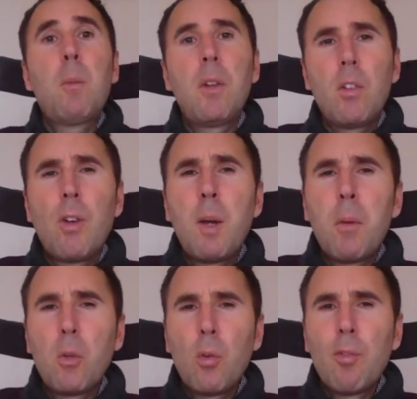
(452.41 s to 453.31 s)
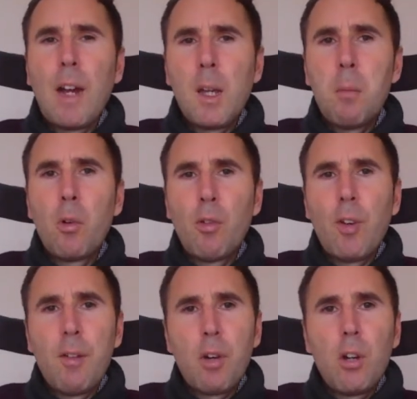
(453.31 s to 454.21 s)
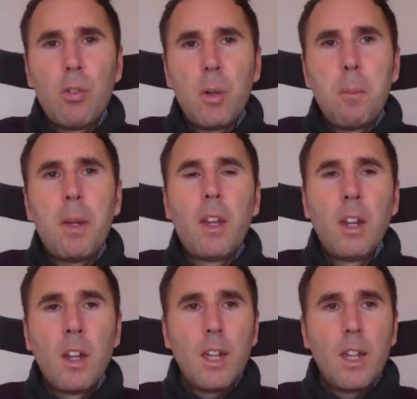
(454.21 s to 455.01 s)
which is very much what Valuable 500 have been